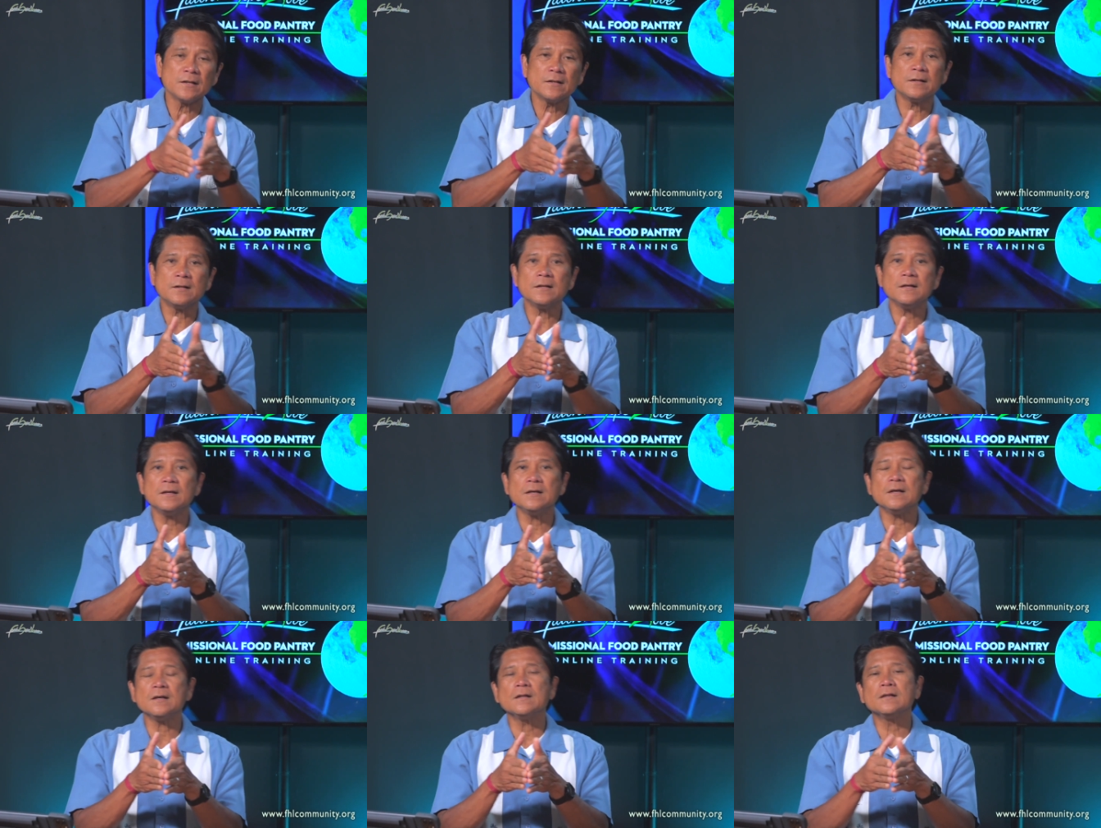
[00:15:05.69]

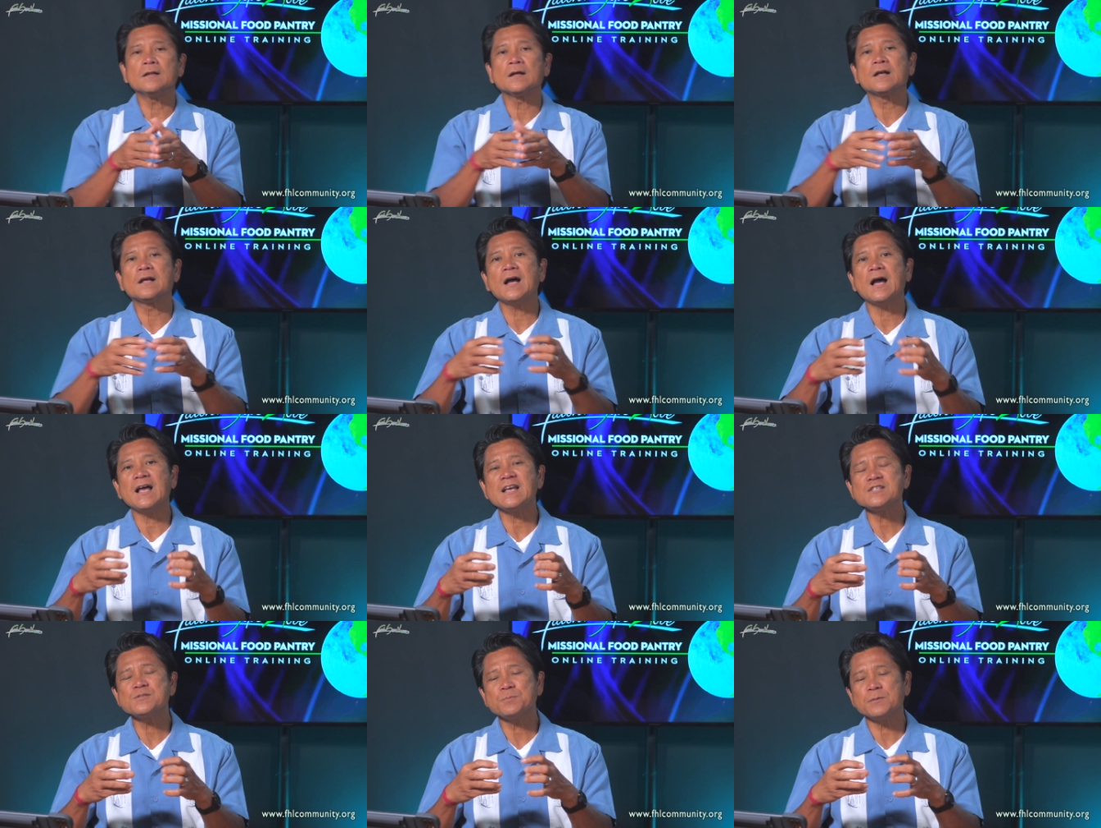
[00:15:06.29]
the
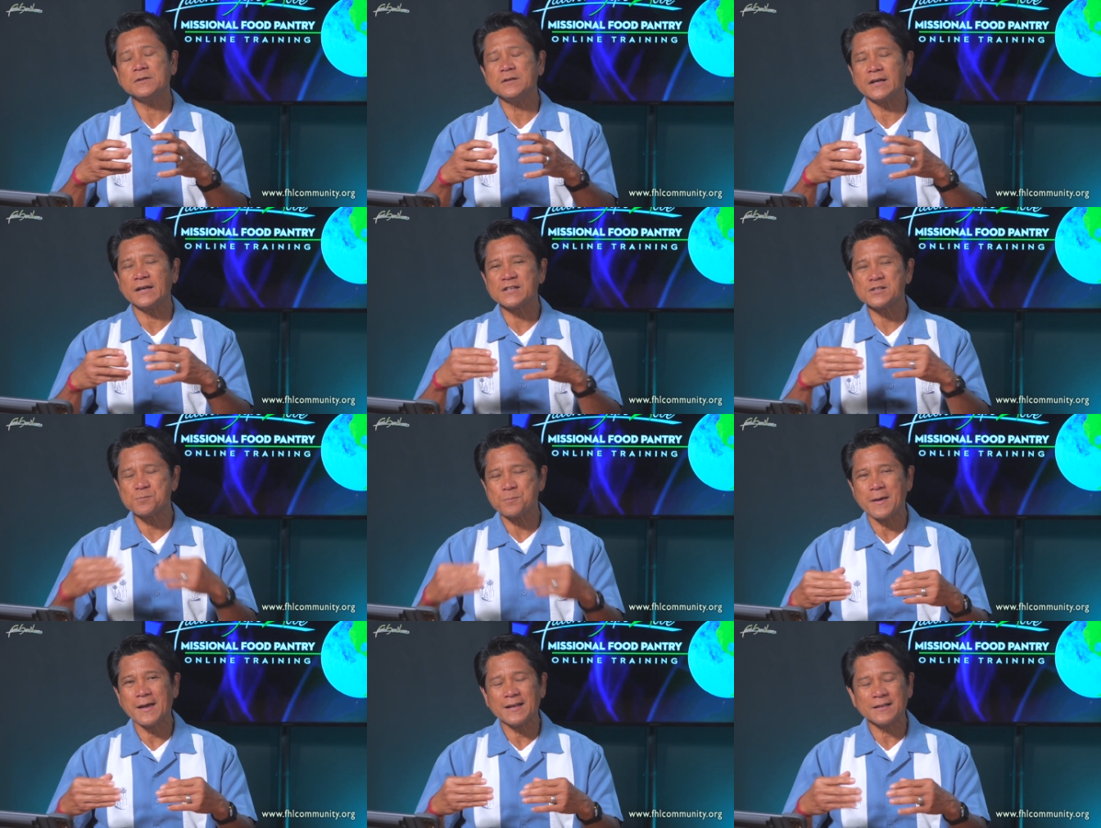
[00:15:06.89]
gospel
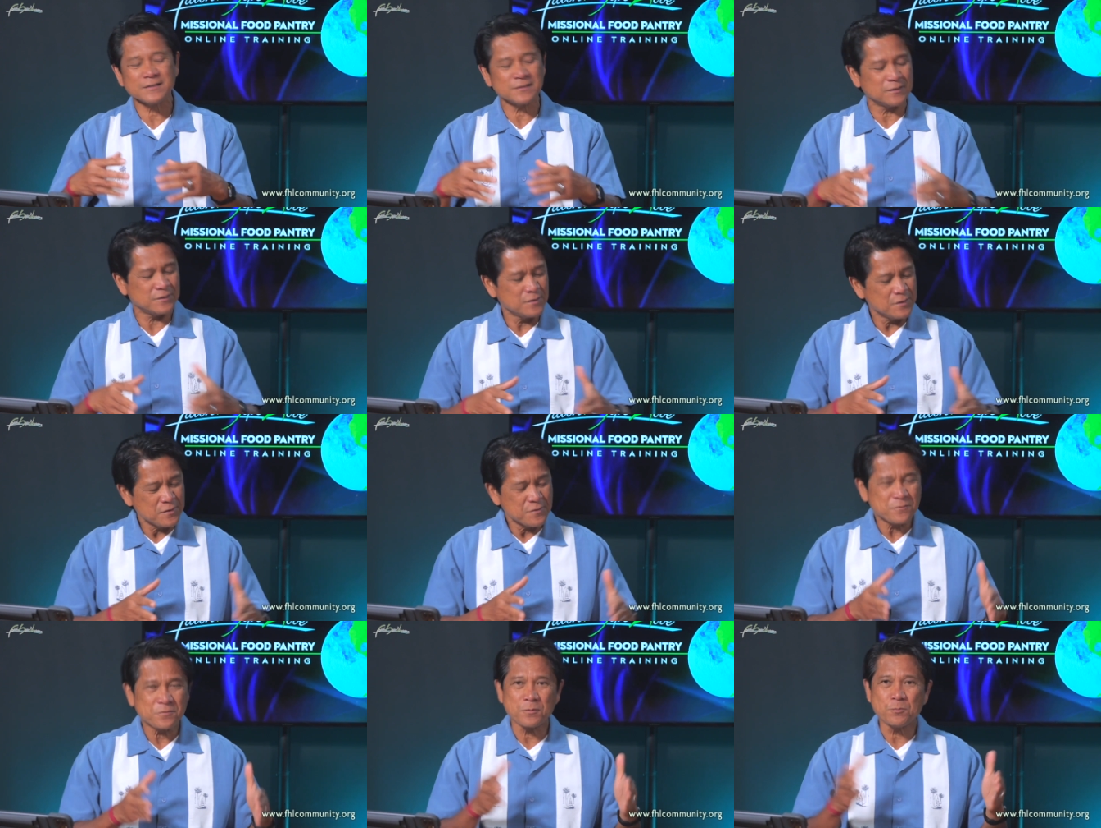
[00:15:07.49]

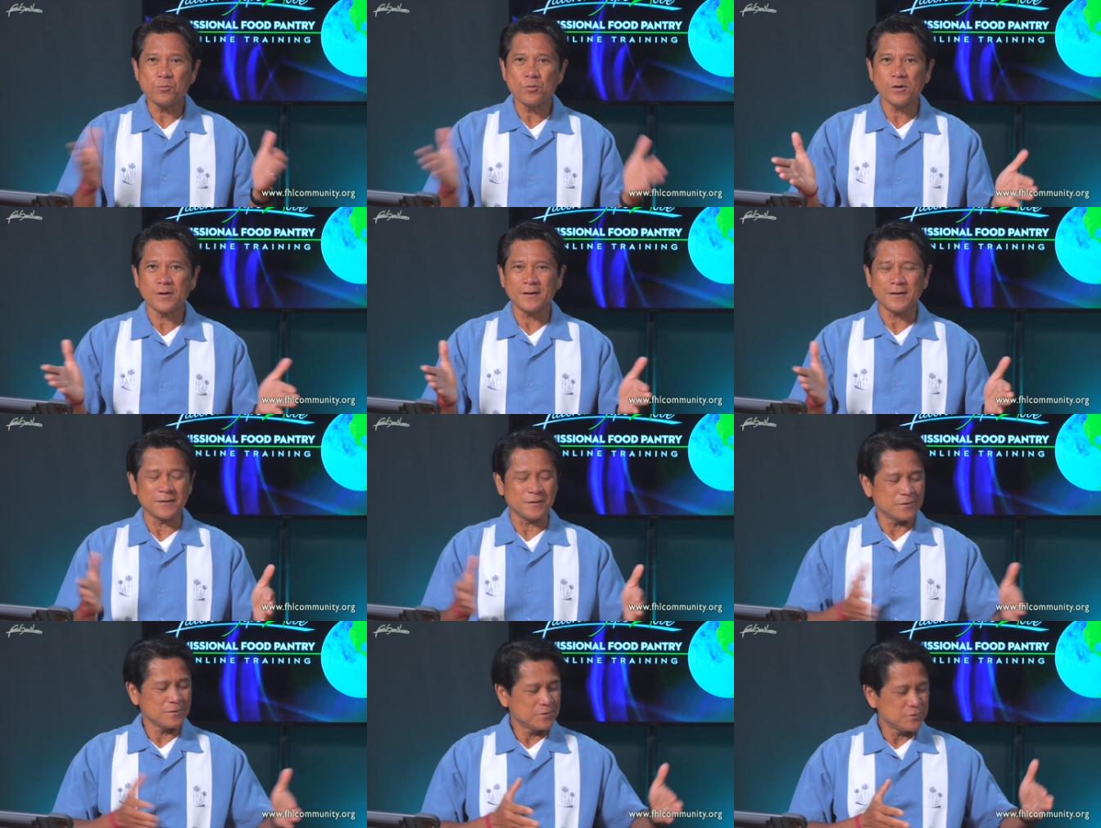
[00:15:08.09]
expanded from
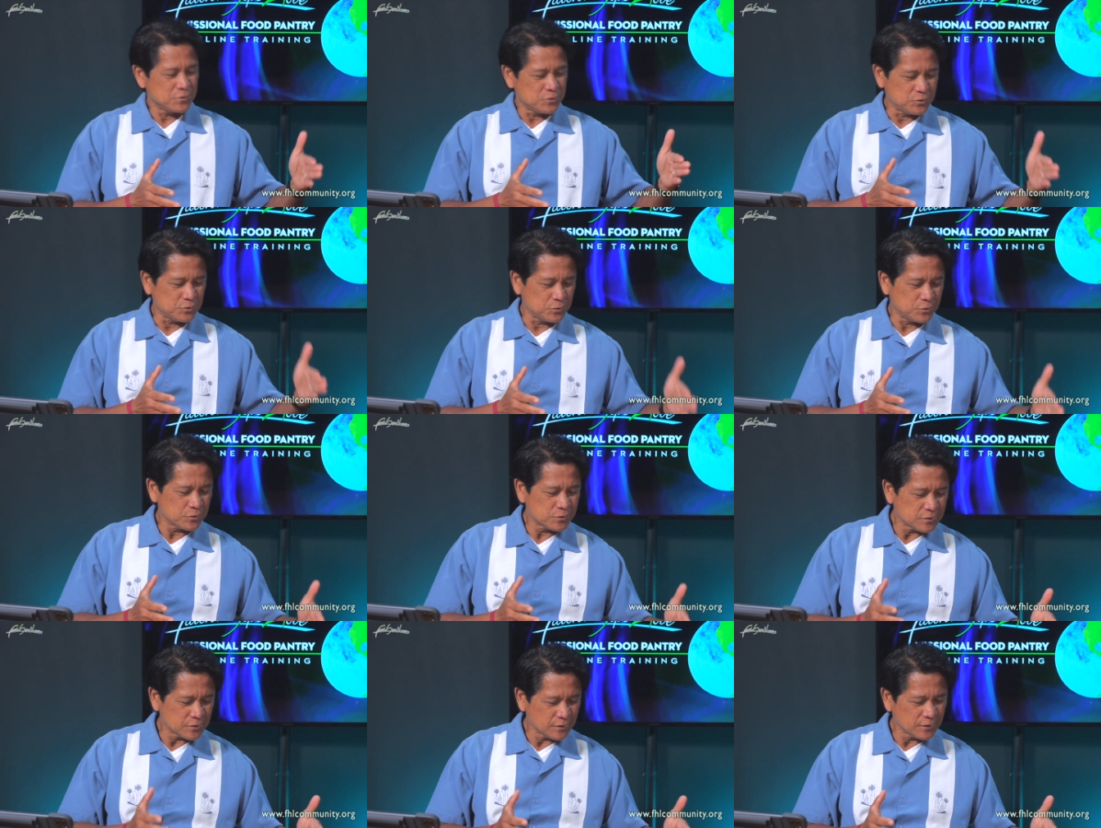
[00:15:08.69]
where?
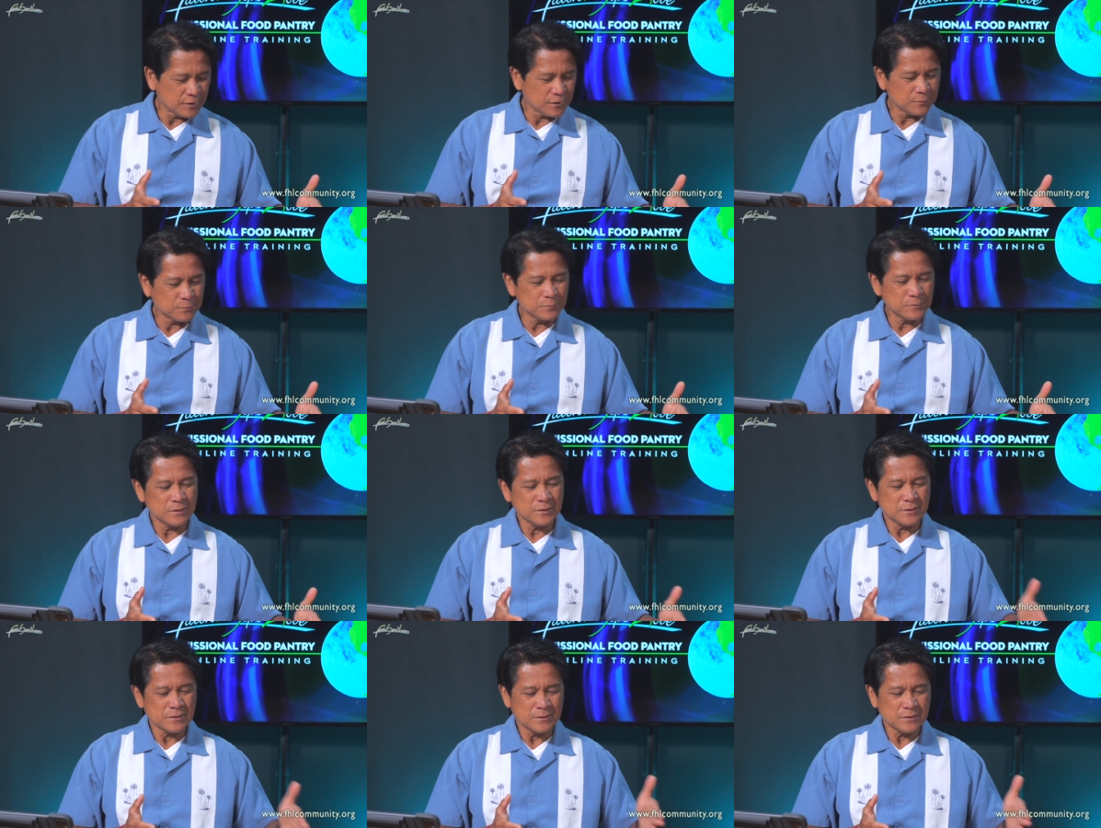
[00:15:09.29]
Jerusalem,